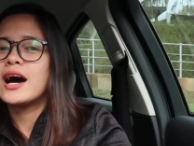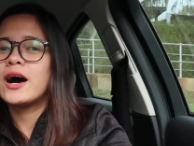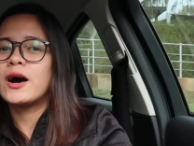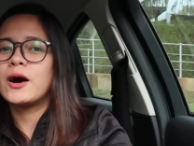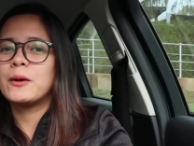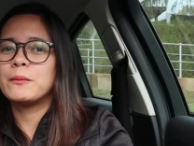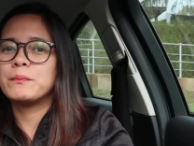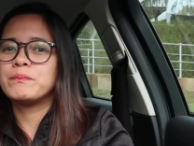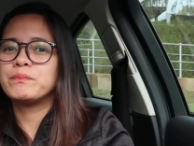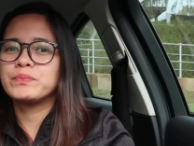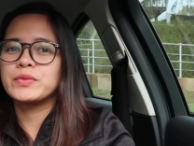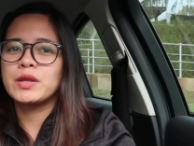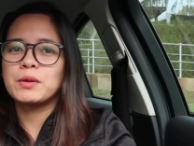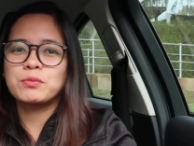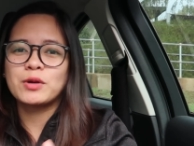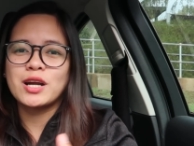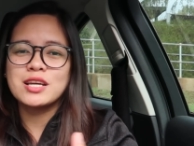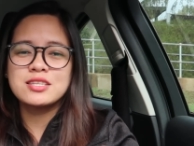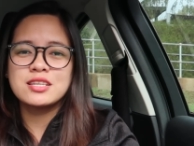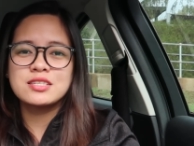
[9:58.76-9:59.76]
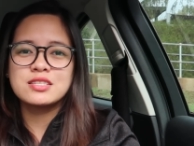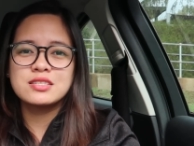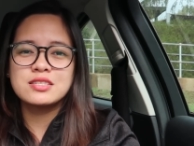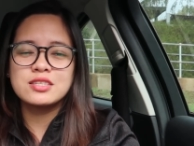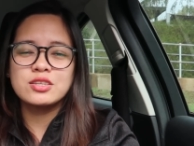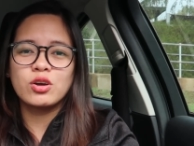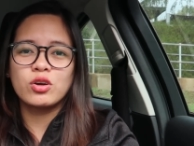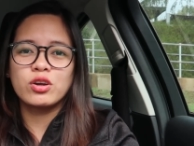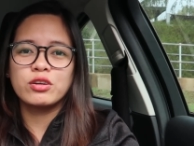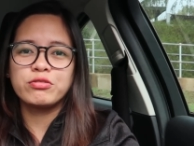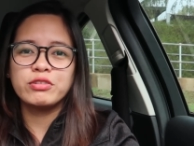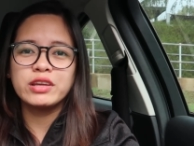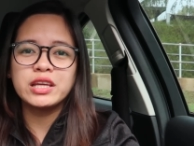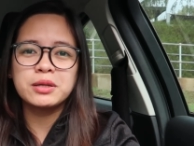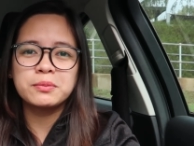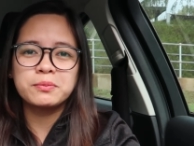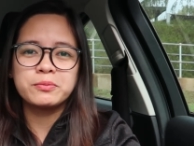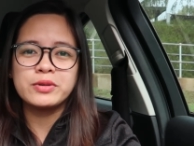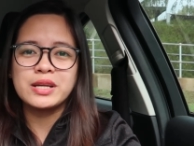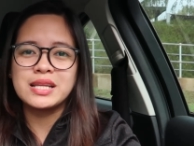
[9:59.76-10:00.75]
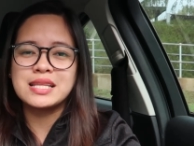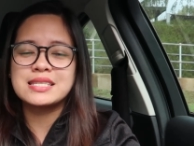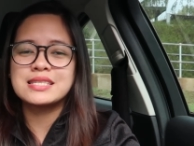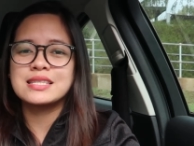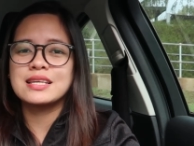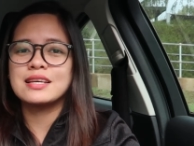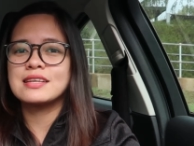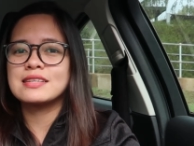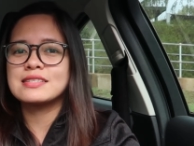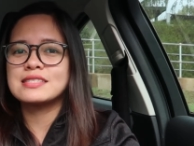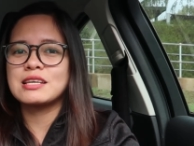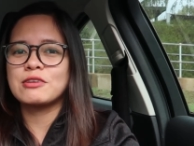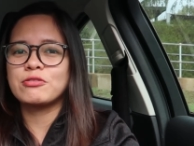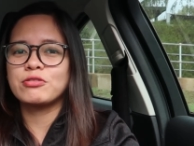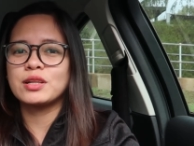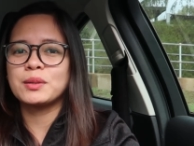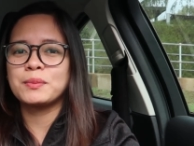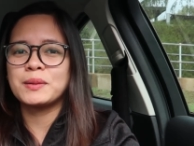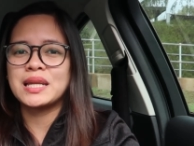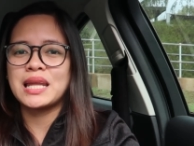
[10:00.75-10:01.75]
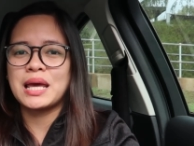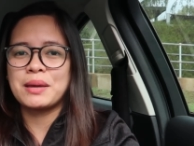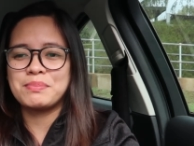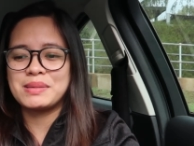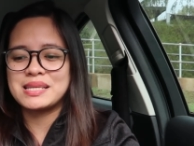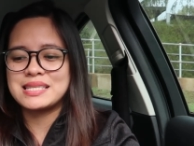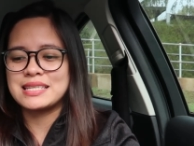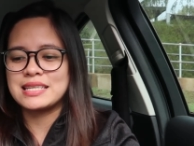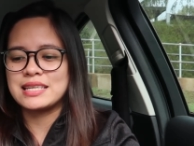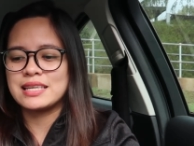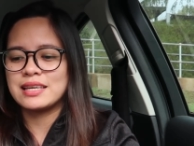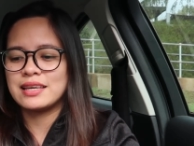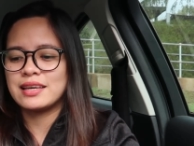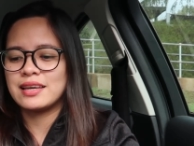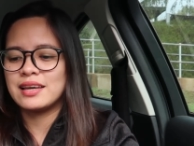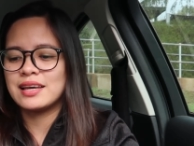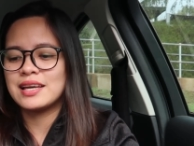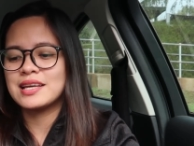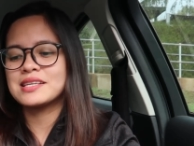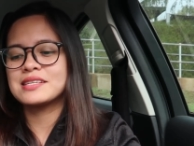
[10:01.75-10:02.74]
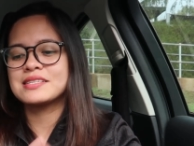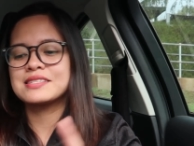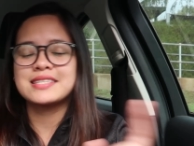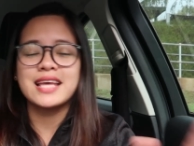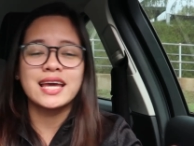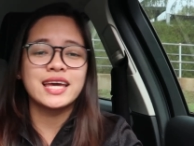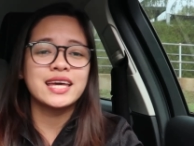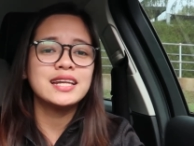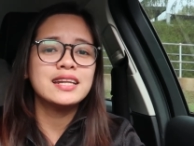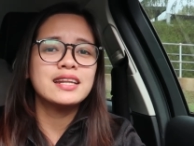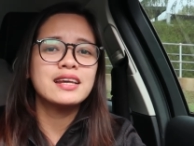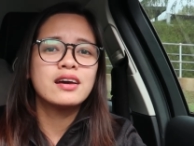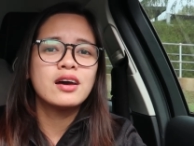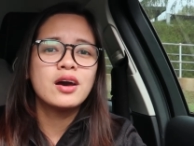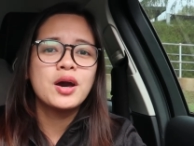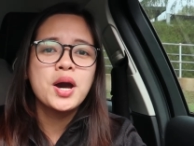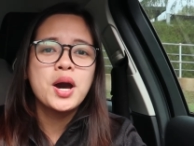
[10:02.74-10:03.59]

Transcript: um, process your fingerprints The Philippine Embassy. Second,